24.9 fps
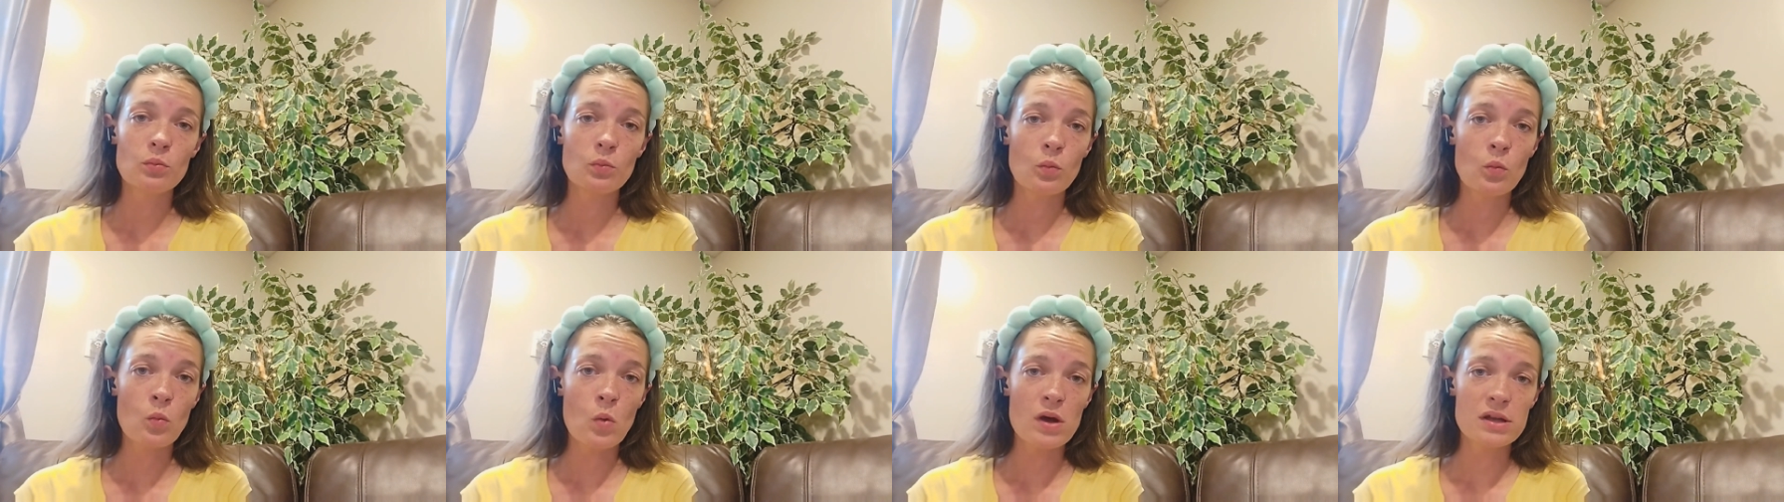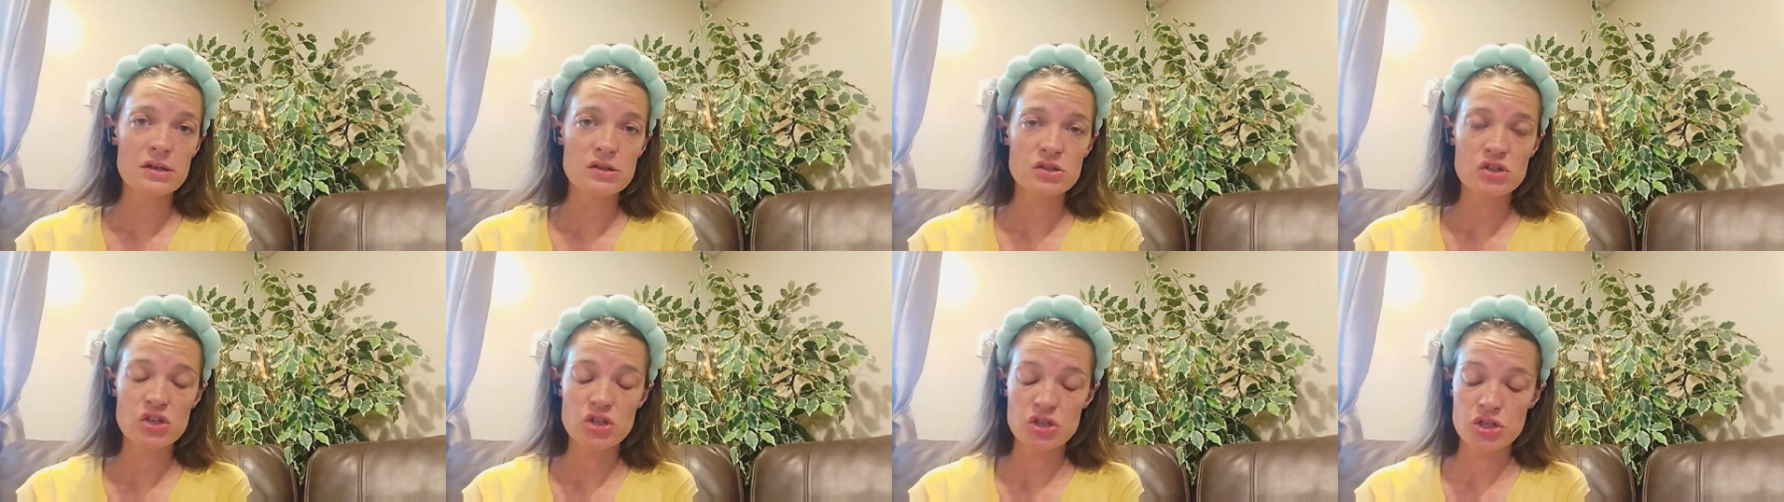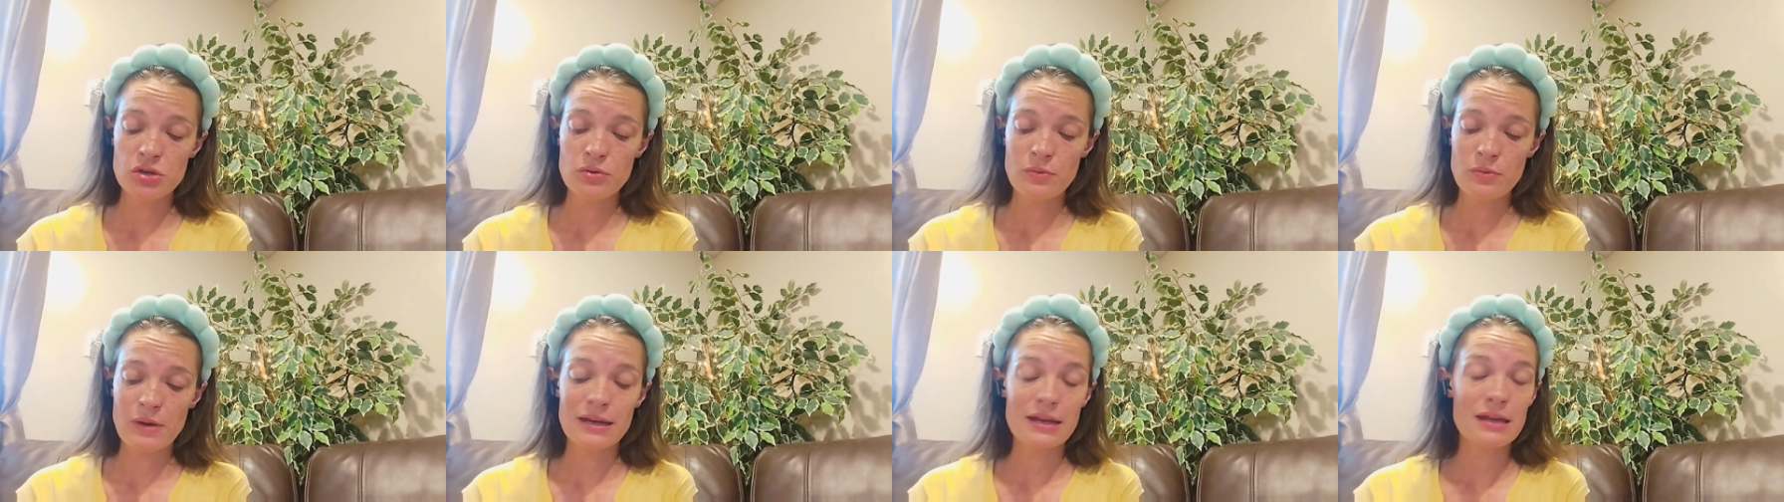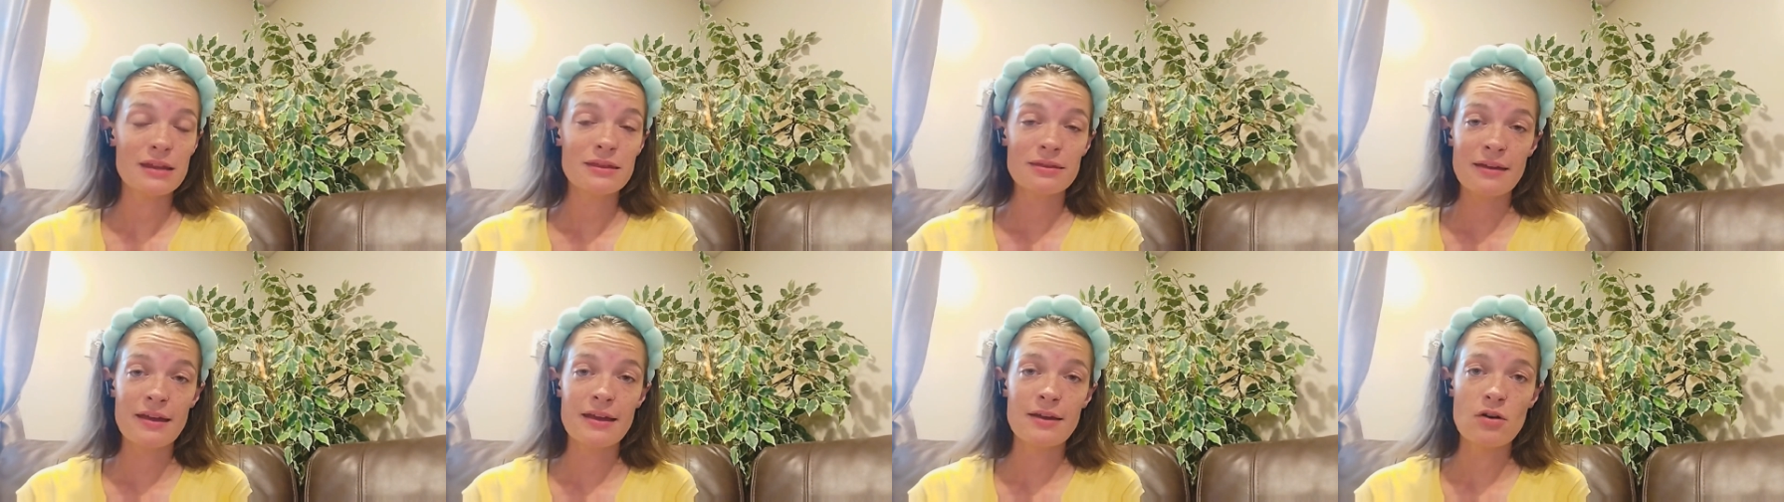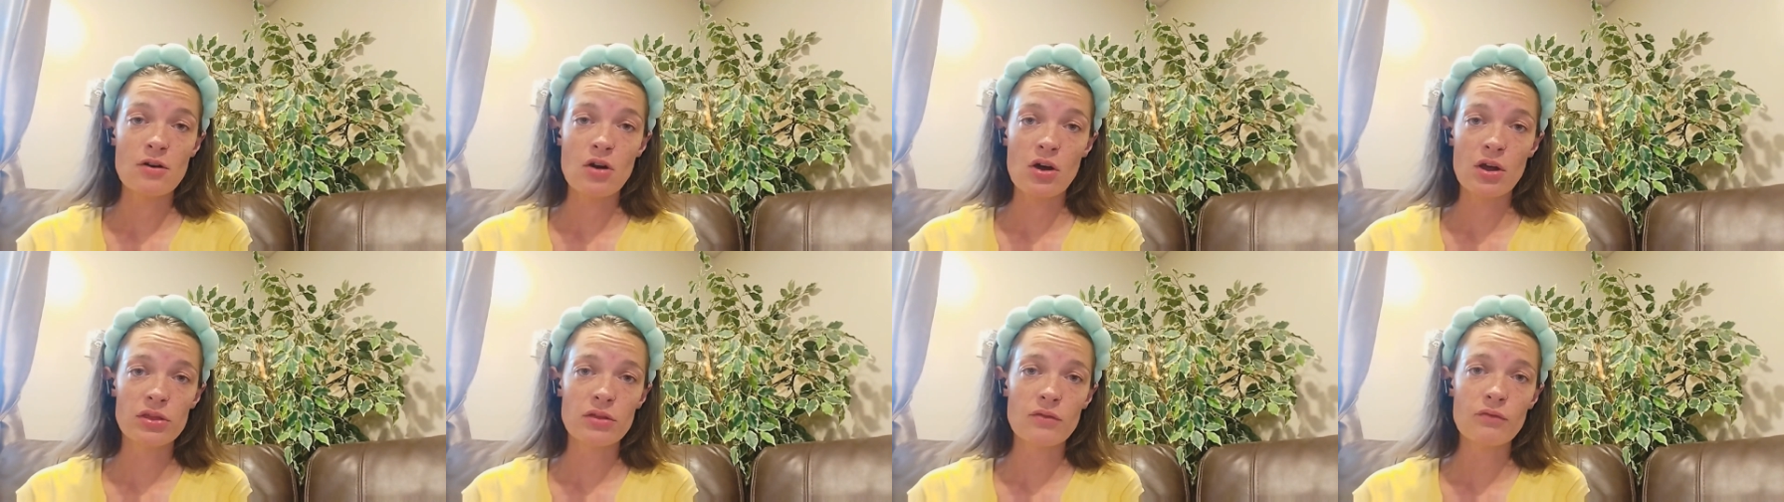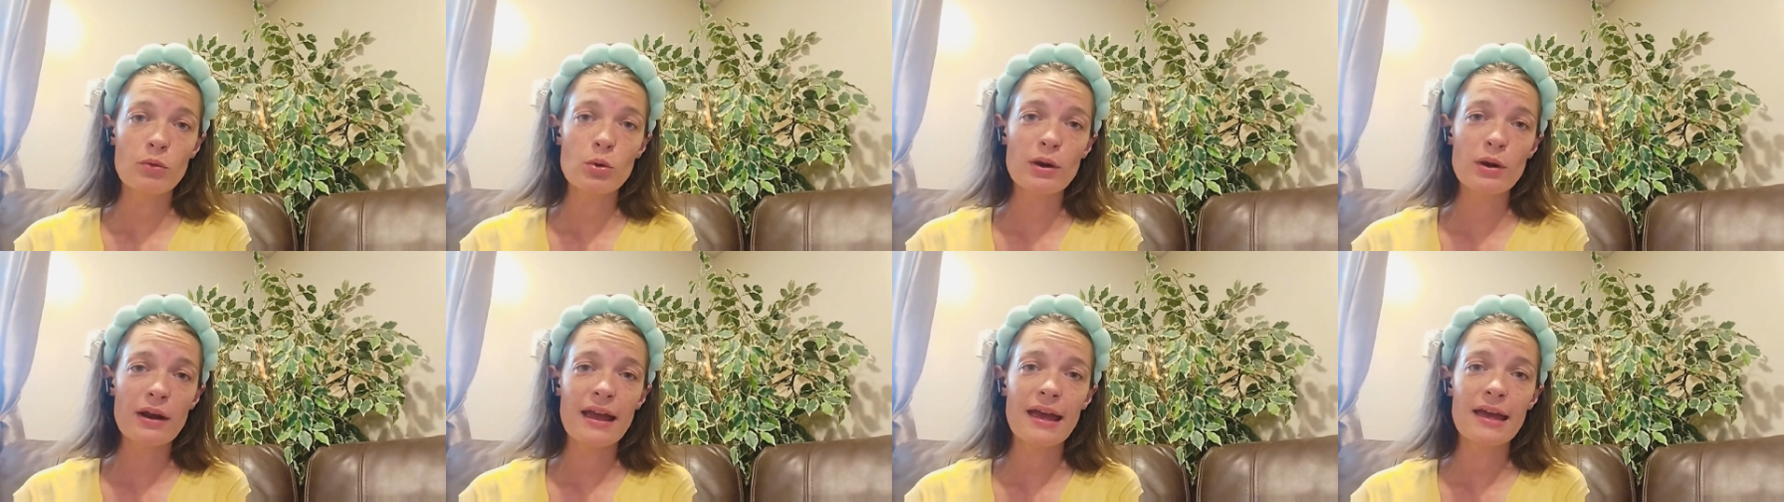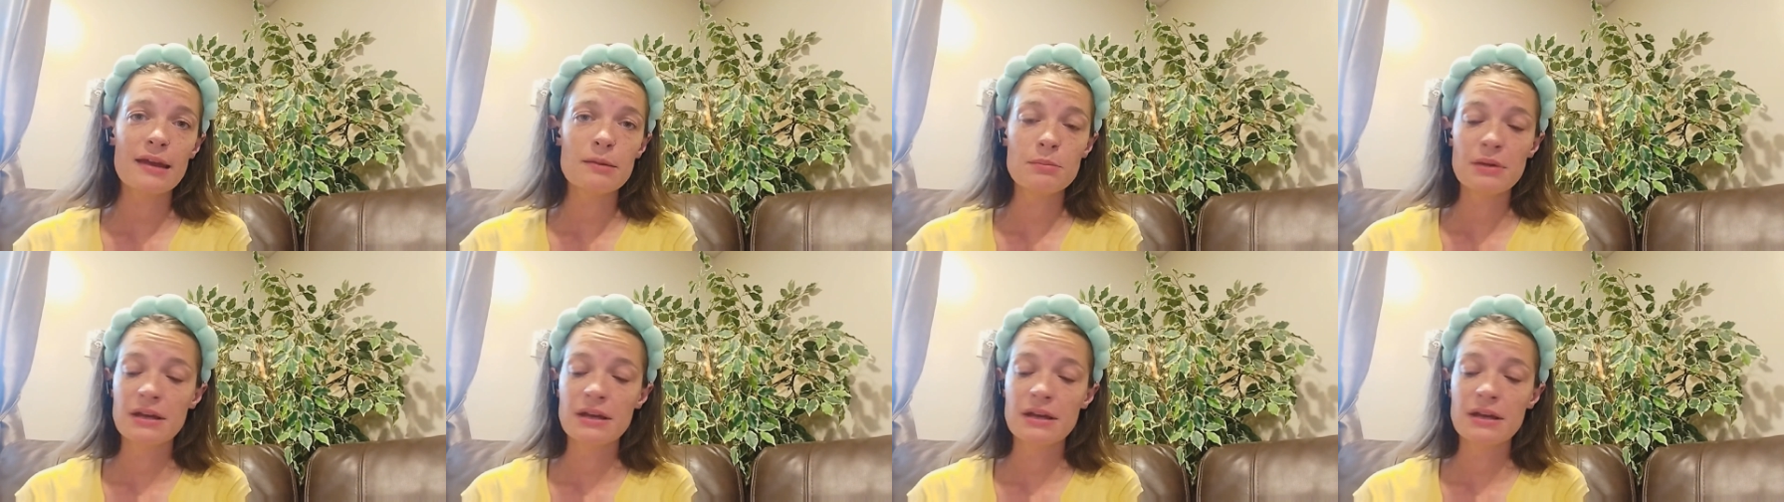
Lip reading: want to do anything on the forehead,